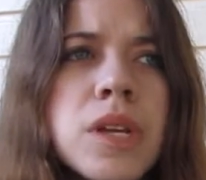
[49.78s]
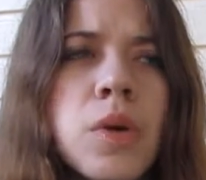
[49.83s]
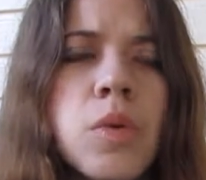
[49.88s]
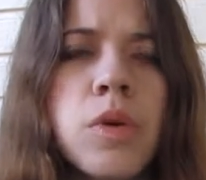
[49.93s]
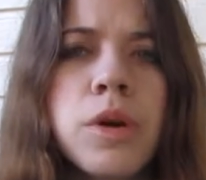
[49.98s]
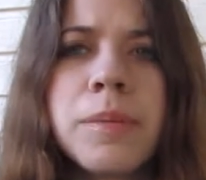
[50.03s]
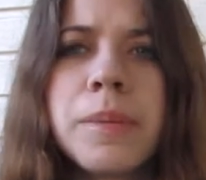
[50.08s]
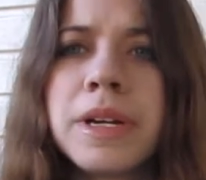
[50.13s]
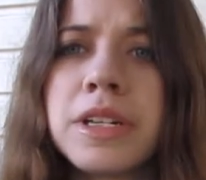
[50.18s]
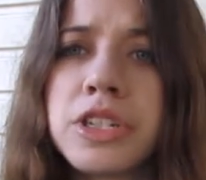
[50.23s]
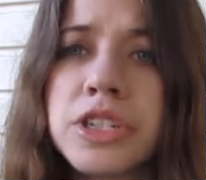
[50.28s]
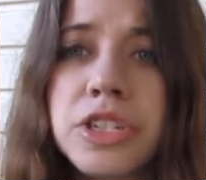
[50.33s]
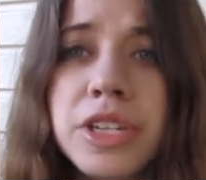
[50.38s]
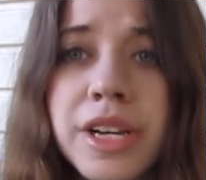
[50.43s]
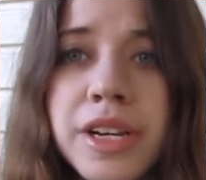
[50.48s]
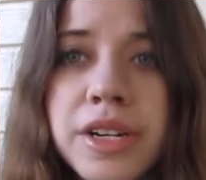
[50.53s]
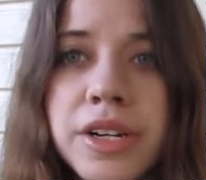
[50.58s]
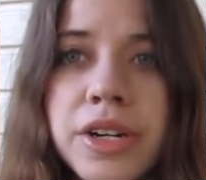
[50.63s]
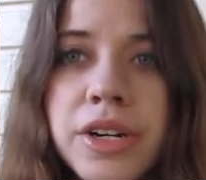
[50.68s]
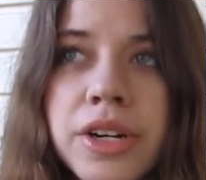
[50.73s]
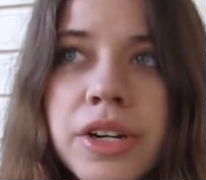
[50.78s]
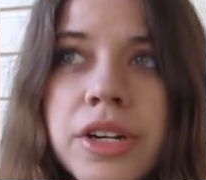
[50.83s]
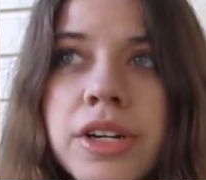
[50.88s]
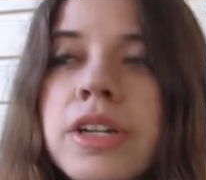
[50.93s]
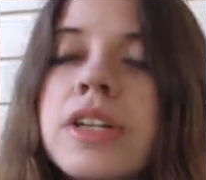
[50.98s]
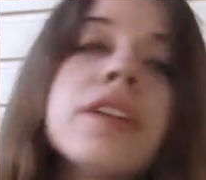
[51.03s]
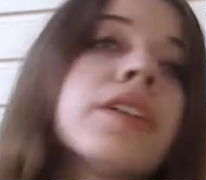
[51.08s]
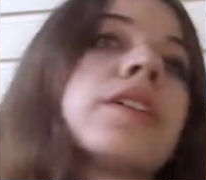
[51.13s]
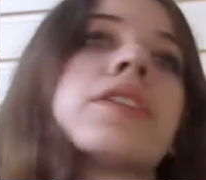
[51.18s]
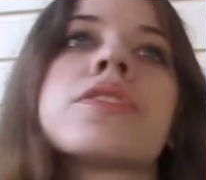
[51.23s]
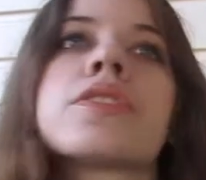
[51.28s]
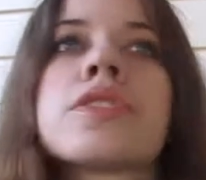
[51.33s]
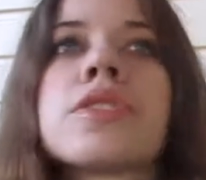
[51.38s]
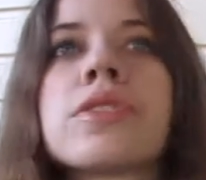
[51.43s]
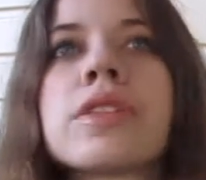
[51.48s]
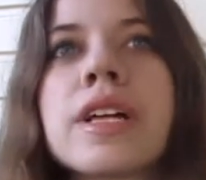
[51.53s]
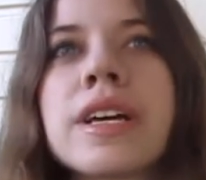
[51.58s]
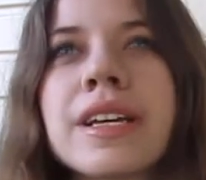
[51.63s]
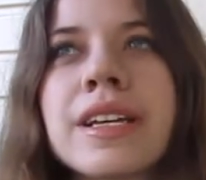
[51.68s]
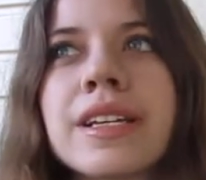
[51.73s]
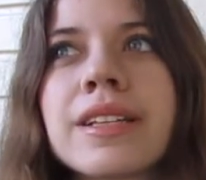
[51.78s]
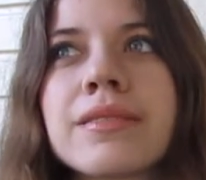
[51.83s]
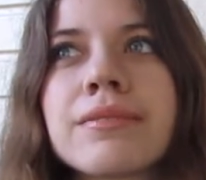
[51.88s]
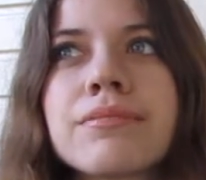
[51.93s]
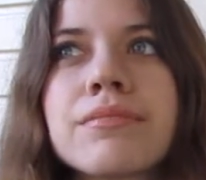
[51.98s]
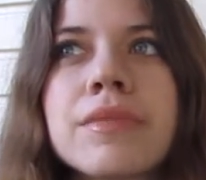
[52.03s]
were much younger. So like